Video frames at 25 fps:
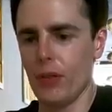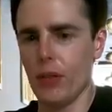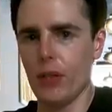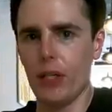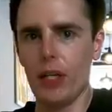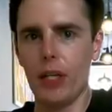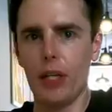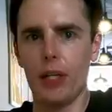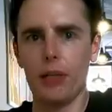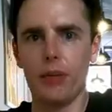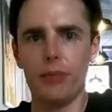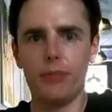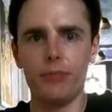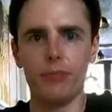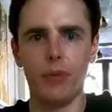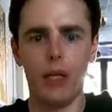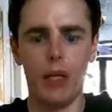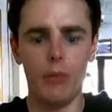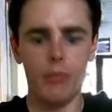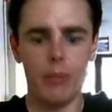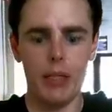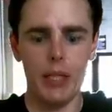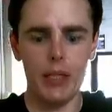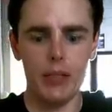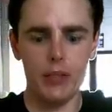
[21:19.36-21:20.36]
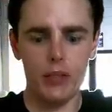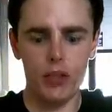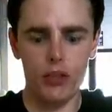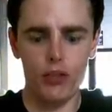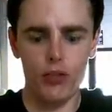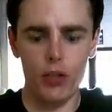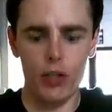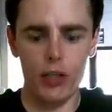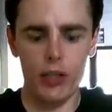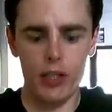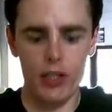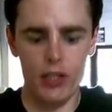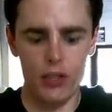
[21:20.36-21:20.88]
Okay, I'm keen to
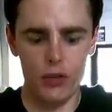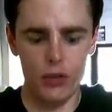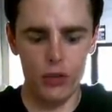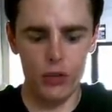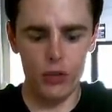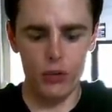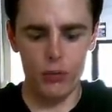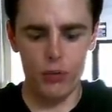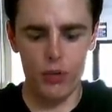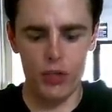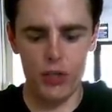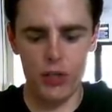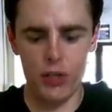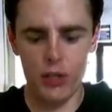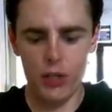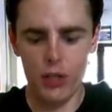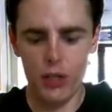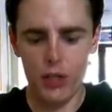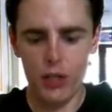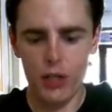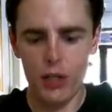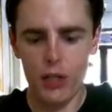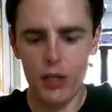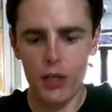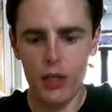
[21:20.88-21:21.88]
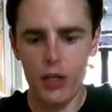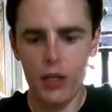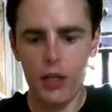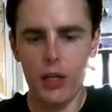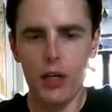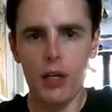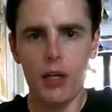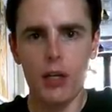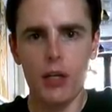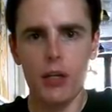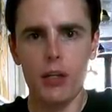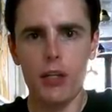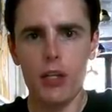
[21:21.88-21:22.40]
try these noodles.
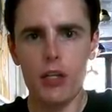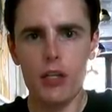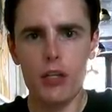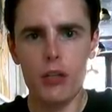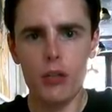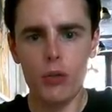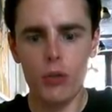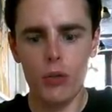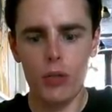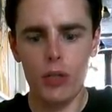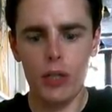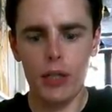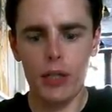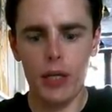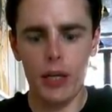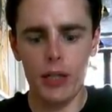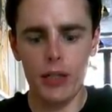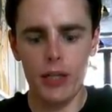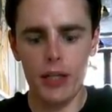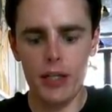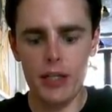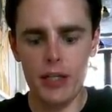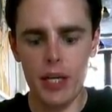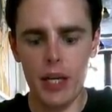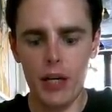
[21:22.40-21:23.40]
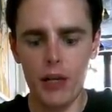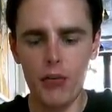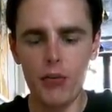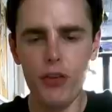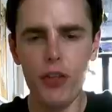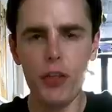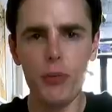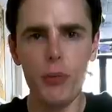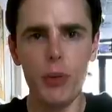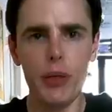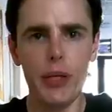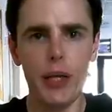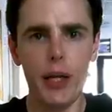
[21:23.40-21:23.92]
This looked like a nice
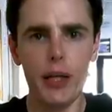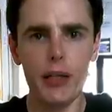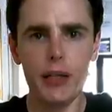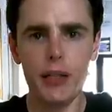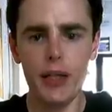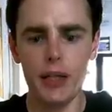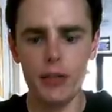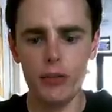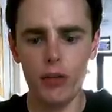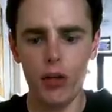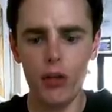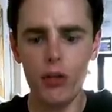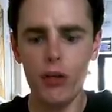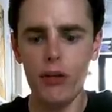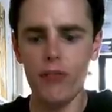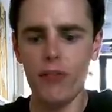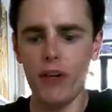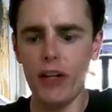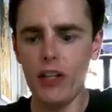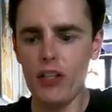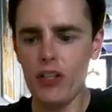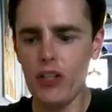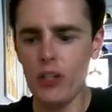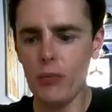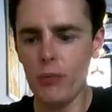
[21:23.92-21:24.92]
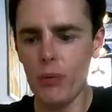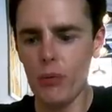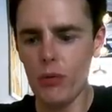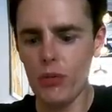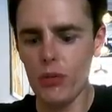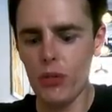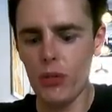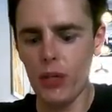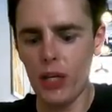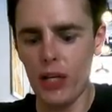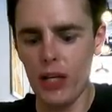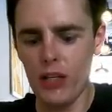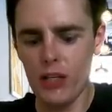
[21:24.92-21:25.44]
healthy one. It added a ton of vegetables
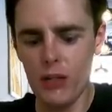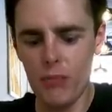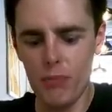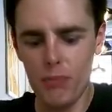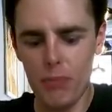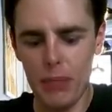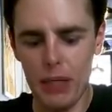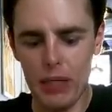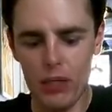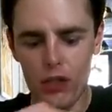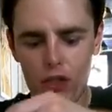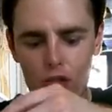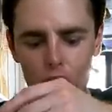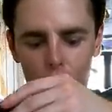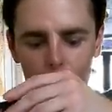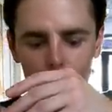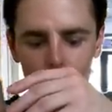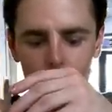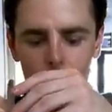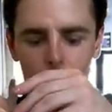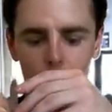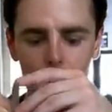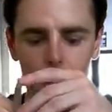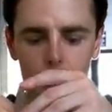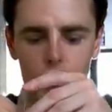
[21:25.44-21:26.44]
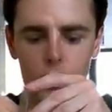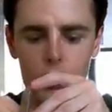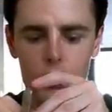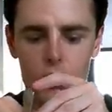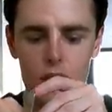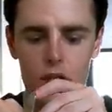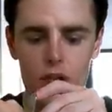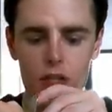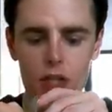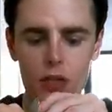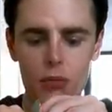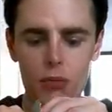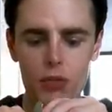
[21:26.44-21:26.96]
to that, some big chunky
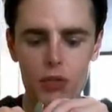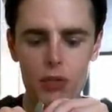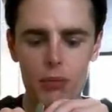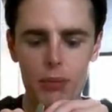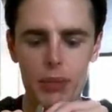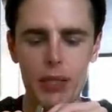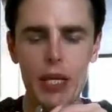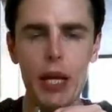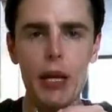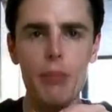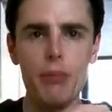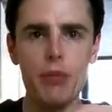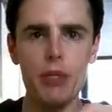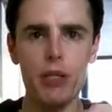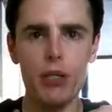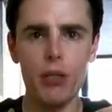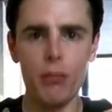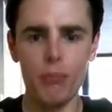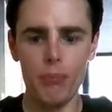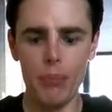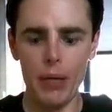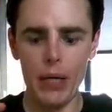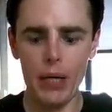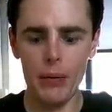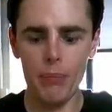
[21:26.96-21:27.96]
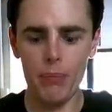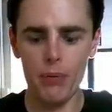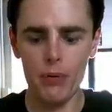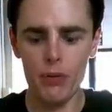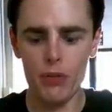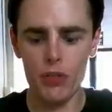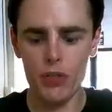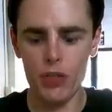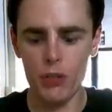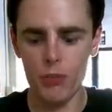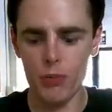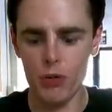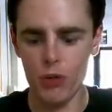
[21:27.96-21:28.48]
onions, there were some capsicum
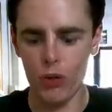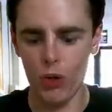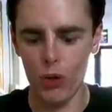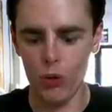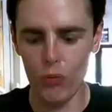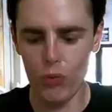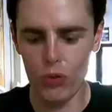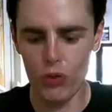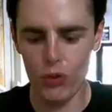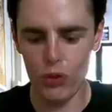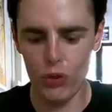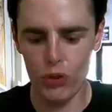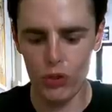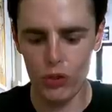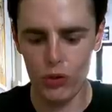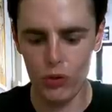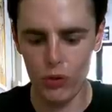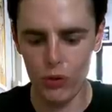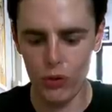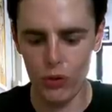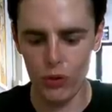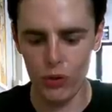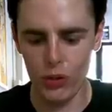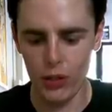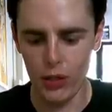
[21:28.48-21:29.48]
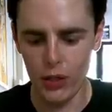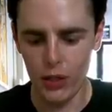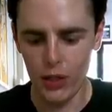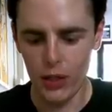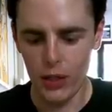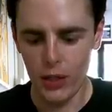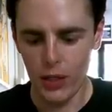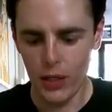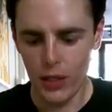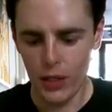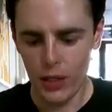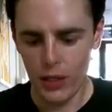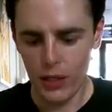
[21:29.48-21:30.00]
peppers, there was all sorts going on.
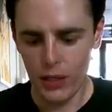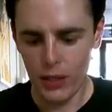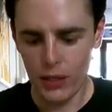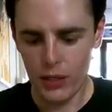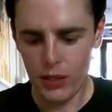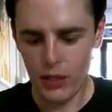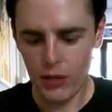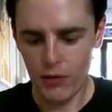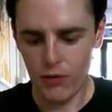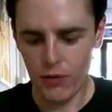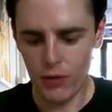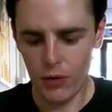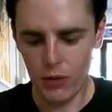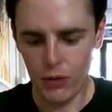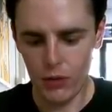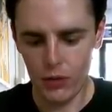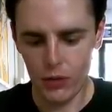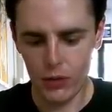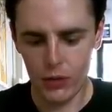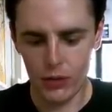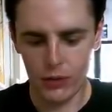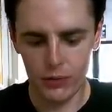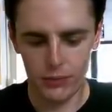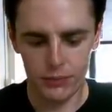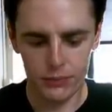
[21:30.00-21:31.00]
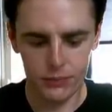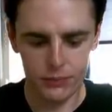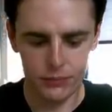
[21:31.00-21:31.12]
Let's have a look.